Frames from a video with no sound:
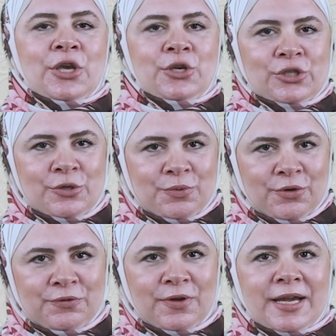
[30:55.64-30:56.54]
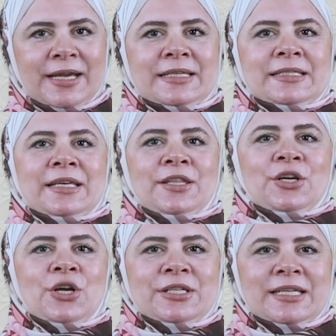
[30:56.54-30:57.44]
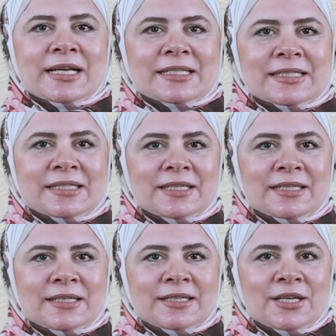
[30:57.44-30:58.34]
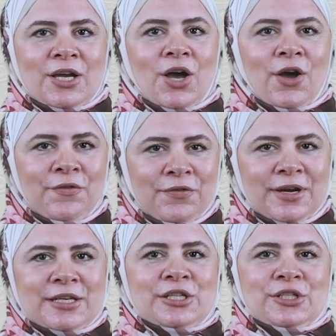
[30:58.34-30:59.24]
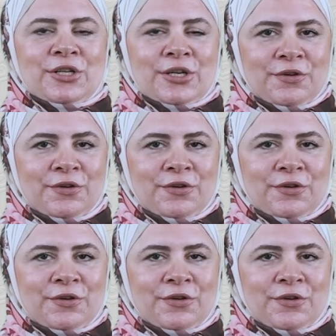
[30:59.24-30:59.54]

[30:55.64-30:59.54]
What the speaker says: You should provide the context. Offer additional